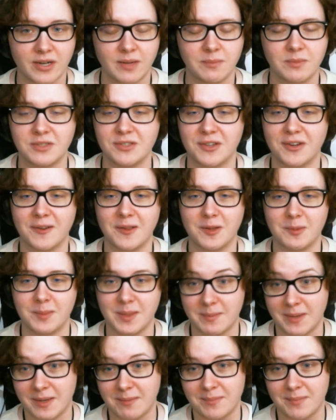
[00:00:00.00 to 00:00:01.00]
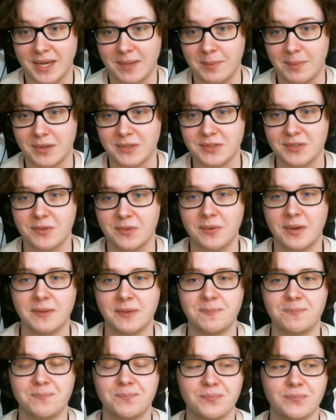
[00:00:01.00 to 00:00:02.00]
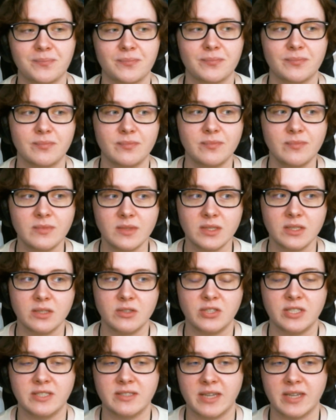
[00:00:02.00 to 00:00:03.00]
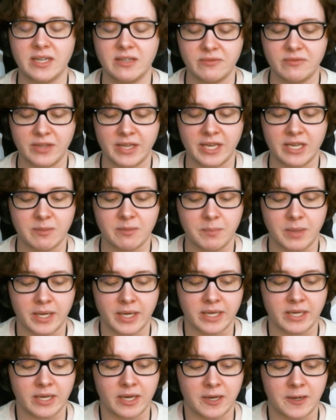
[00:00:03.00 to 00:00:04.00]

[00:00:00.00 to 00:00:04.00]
I'm just talking a little bit about my personal one. She's kind of like my